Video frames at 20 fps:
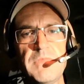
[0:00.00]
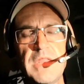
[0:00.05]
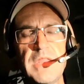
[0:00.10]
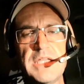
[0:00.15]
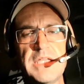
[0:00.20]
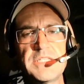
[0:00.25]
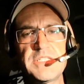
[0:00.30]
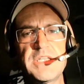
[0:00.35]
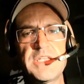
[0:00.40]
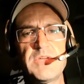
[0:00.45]

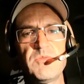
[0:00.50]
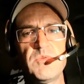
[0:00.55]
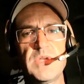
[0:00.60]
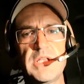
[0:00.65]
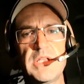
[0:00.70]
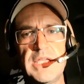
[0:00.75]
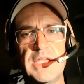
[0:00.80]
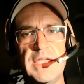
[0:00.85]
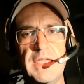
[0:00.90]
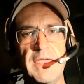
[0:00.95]
This is a
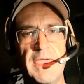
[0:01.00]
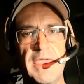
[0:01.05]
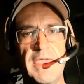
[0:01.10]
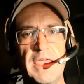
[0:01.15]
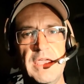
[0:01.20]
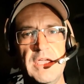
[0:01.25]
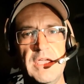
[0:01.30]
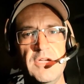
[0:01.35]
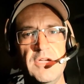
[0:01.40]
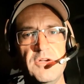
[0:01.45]
really
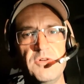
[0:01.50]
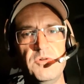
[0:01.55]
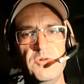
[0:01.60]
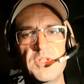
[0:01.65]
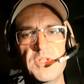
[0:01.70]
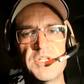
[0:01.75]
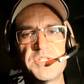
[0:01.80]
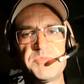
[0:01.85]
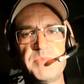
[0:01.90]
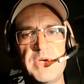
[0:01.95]

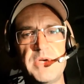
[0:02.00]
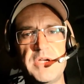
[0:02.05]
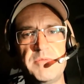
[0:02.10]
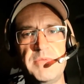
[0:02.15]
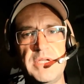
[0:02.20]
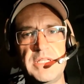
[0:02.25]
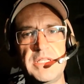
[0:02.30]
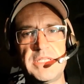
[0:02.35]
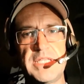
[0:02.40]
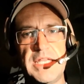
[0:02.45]
cool
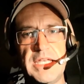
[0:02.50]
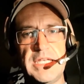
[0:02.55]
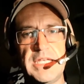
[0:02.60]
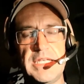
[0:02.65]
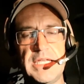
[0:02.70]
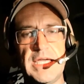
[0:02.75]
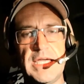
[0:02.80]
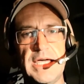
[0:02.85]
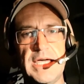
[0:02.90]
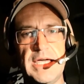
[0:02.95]
experiment
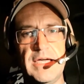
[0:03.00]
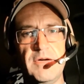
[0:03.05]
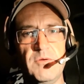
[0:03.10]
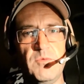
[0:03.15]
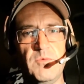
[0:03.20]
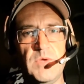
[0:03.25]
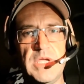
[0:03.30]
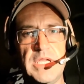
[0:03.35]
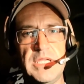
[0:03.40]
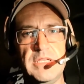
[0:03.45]
that
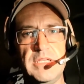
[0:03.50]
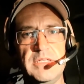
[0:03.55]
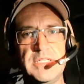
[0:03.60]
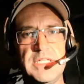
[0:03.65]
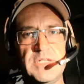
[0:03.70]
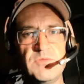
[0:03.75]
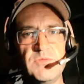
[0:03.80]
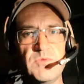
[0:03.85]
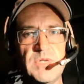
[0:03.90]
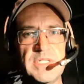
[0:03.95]
we
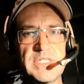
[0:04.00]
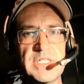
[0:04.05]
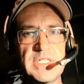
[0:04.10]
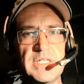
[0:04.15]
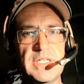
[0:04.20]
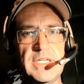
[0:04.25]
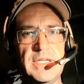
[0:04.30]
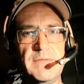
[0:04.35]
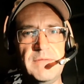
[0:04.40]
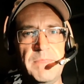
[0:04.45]
did
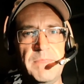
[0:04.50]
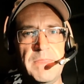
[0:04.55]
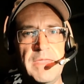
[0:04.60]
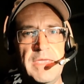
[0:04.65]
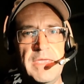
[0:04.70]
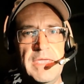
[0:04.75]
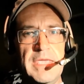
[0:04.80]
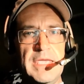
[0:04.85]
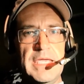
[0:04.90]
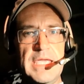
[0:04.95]
recently,
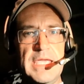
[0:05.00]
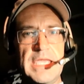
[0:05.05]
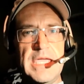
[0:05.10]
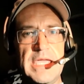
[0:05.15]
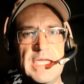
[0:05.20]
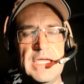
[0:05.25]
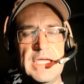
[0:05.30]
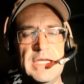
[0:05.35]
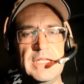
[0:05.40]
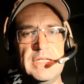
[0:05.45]

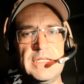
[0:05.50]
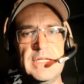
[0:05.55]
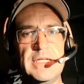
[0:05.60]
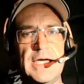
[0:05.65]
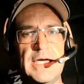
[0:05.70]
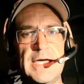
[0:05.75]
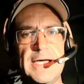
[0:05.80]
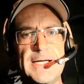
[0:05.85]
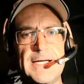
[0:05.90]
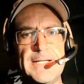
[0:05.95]
and
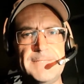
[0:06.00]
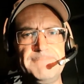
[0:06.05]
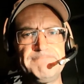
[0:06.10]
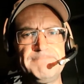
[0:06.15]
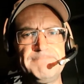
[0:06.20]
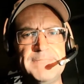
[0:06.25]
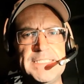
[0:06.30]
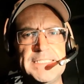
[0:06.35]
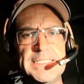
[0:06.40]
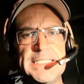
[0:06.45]

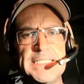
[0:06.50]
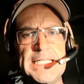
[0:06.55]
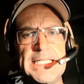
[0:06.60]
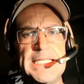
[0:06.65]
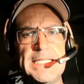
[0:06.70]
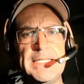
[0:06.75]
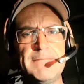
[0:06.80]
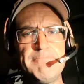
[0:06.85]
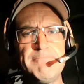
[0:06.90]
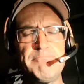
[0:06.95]

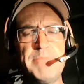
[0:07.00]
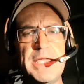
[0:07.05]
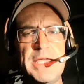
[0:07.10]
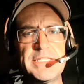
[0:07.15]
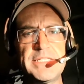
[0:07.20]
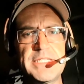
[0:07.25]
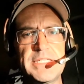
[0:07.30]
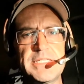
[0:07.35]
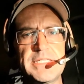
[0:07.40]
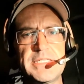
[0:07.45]
the
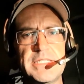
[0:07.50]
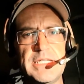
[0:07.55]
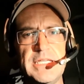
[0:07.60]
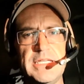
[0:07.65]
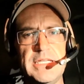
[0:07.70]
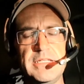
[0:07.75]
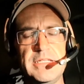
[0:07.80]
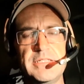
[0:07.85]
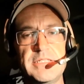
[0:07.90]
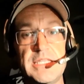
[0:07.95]
basis
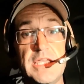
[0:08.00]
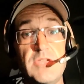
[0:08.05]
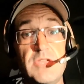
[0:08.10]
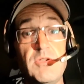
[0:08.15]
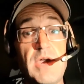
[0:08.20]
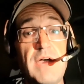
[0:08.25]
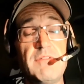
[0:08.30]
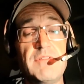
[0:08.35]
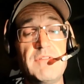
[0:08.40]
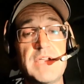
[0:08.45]
is that
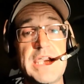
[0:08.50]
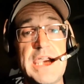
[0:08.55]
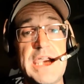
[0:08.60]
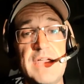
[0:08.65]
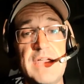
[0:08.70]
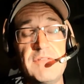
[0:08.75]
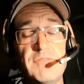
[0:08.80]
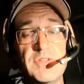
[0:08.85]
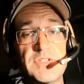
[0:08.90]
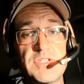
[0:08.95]
you have a
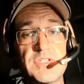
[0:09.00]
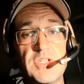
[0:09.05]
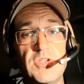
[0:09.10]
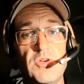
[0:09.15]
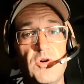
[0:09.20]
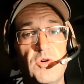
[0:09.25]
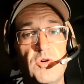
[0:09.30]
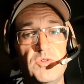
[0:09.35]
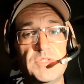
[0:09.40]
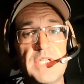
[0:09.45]
canvas that
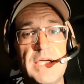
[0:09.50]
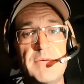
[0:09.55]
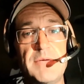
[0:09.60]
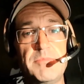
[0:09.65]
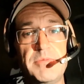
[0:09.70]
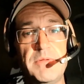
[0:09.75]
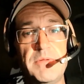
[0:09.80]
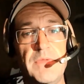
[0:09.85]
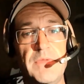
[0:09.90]
you hold up,